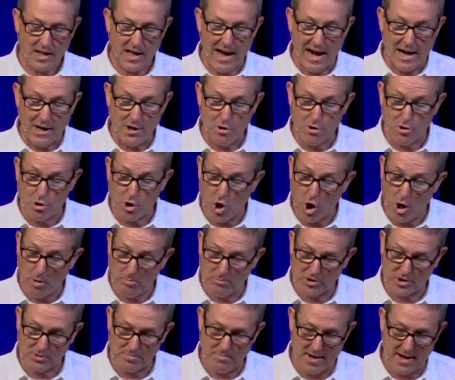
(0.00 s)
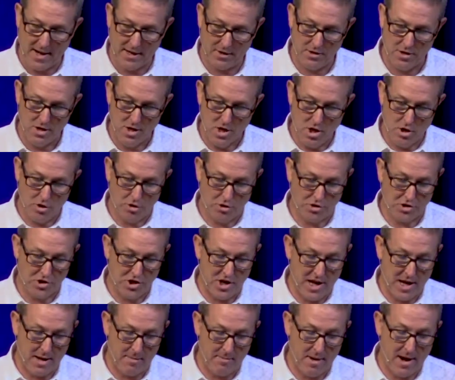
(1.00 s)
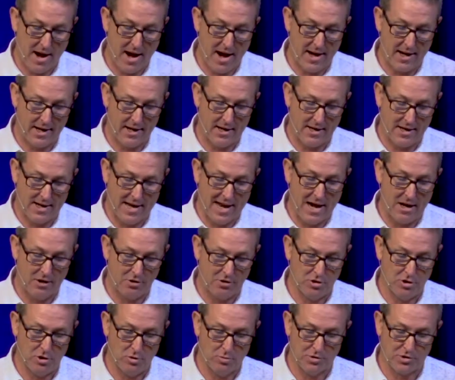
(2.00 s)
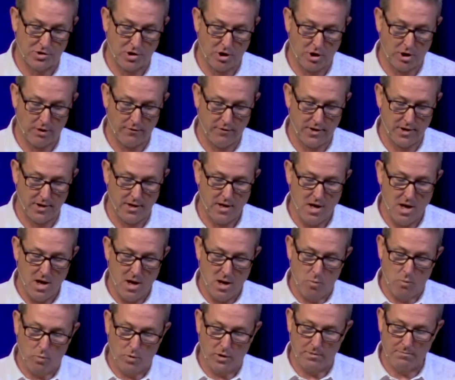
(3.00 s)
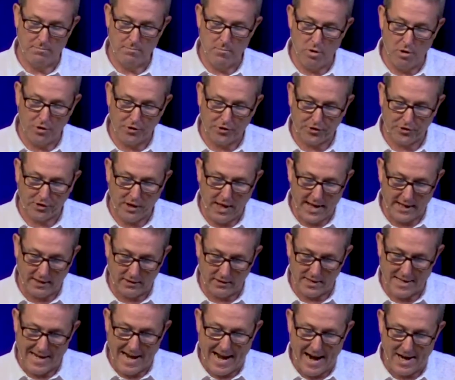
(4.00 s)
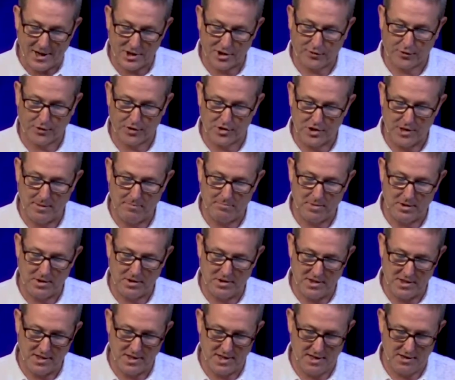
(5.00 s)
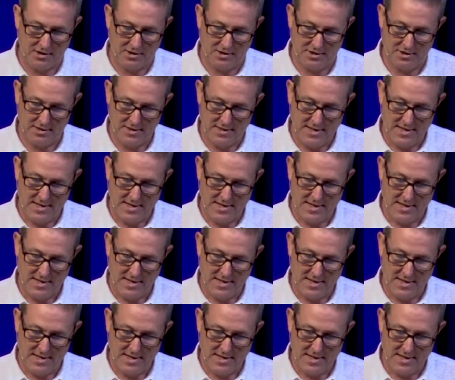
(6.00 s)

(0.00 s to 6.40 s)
I knew the homeless man, whose name I now knew was Harvey, would most likely ask for something to eat.